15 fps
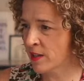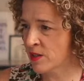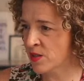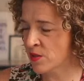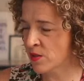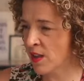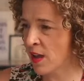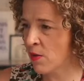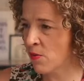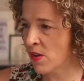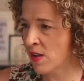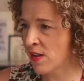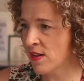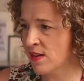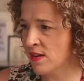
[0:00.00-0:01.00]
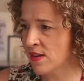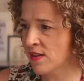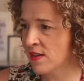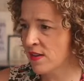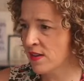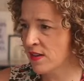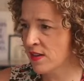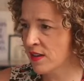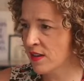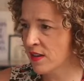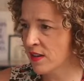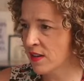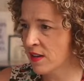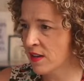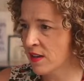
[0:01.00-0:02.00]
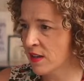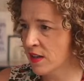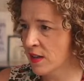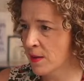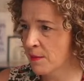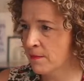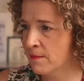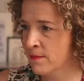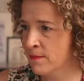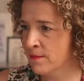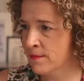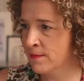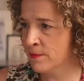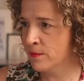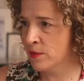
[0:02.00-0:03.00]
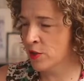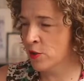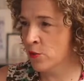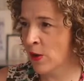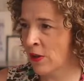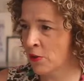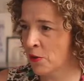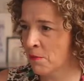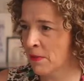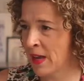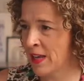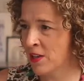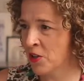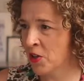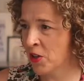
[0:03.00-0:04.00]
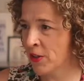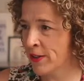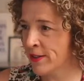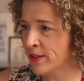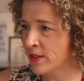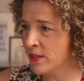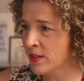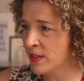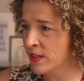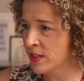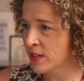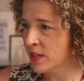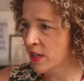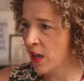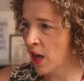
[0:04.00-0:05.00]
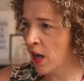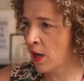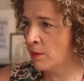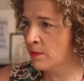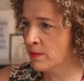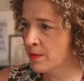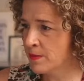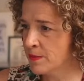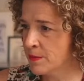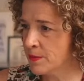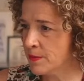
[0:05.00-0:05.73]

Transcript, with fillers: answered that one. Mm, you're welcome, Michael. Um,